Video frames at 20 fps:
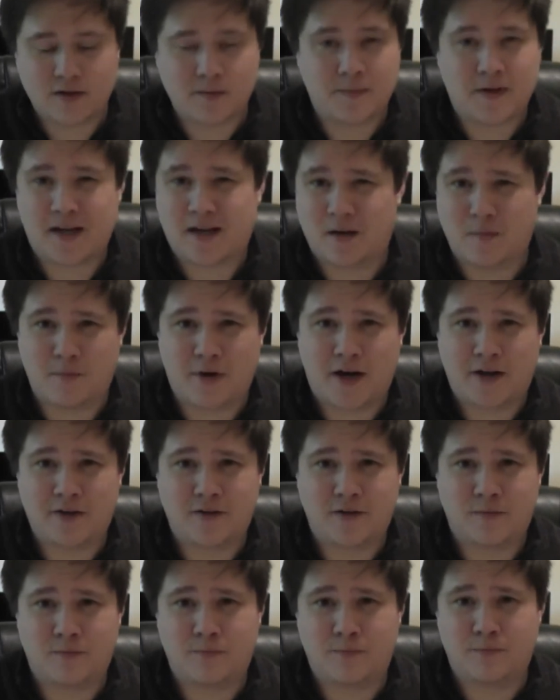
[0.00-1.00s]
I'm not going to
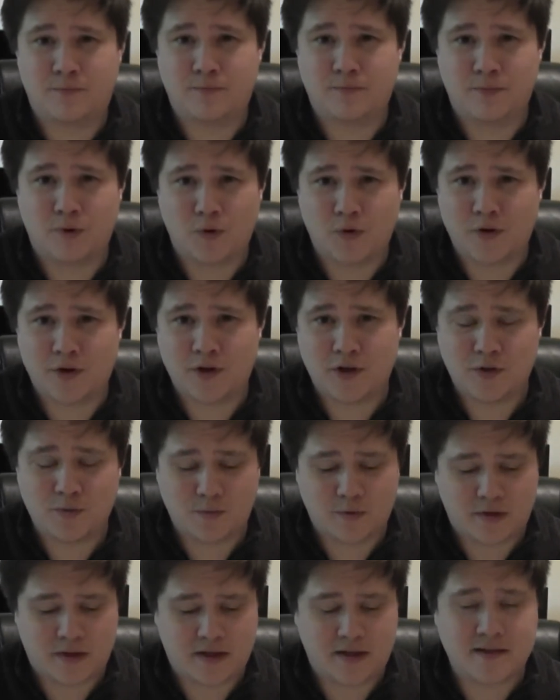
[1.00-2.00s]
bother boring you with the